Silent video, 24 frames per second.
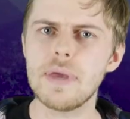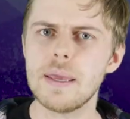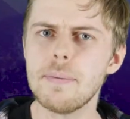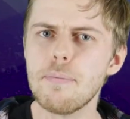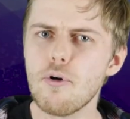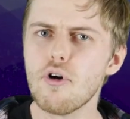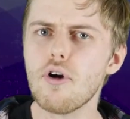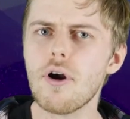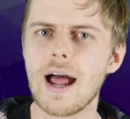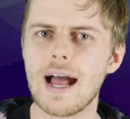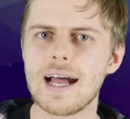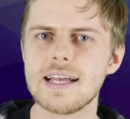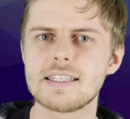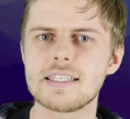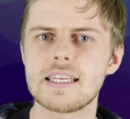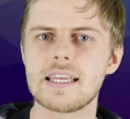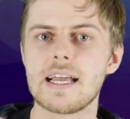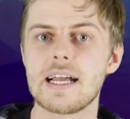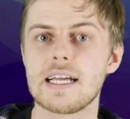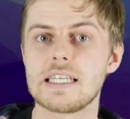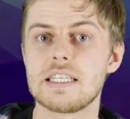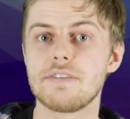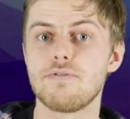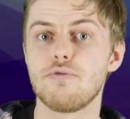People are
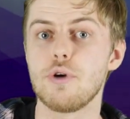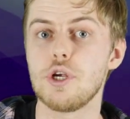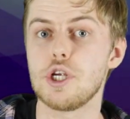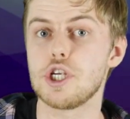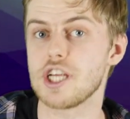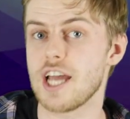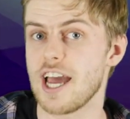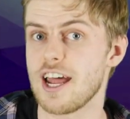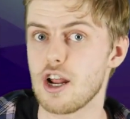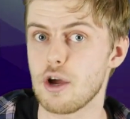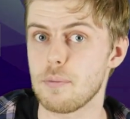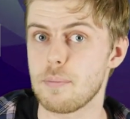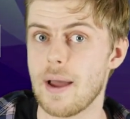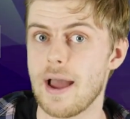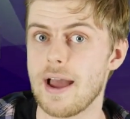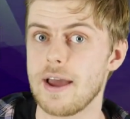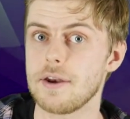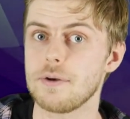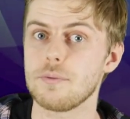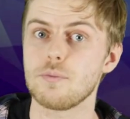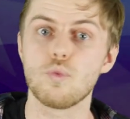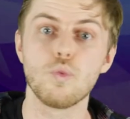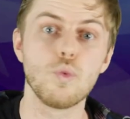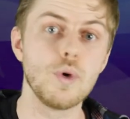asking us if we shadow
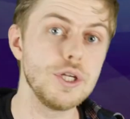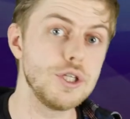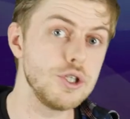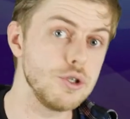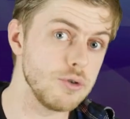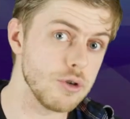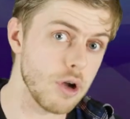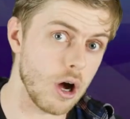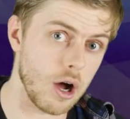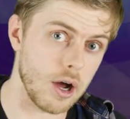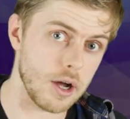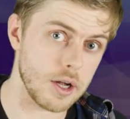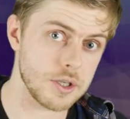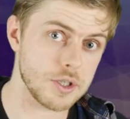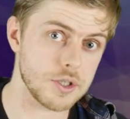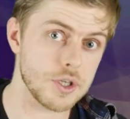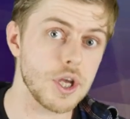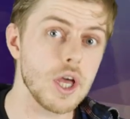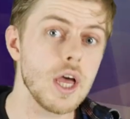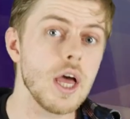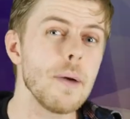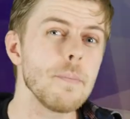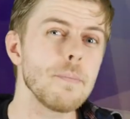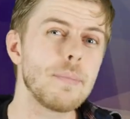ban. We do not.
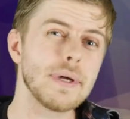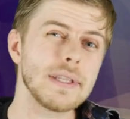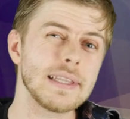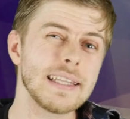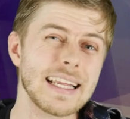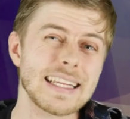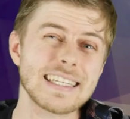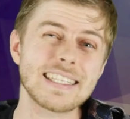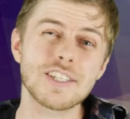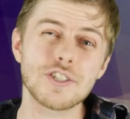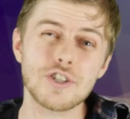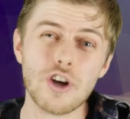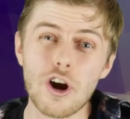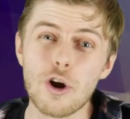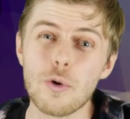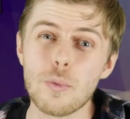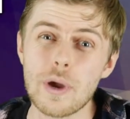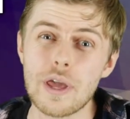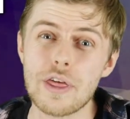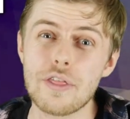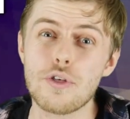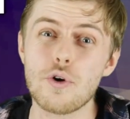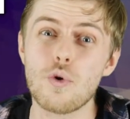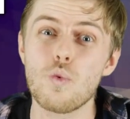But let's start
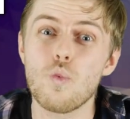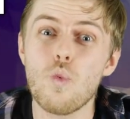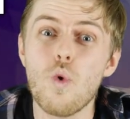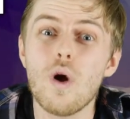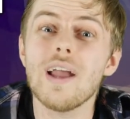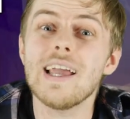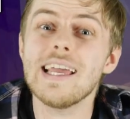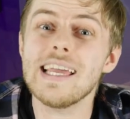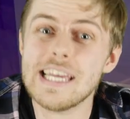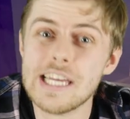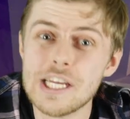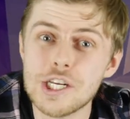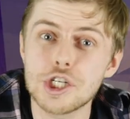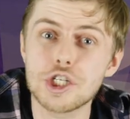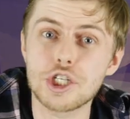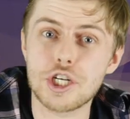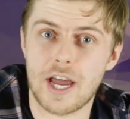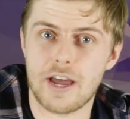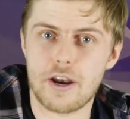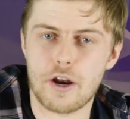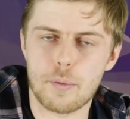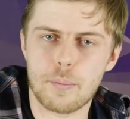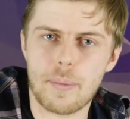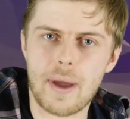with, what is
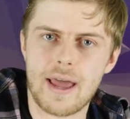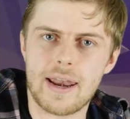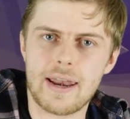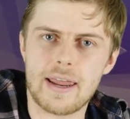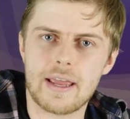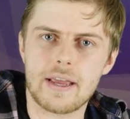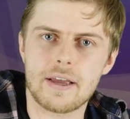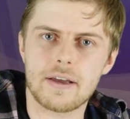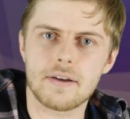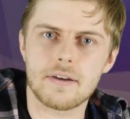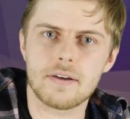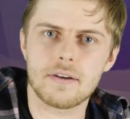shadow banning?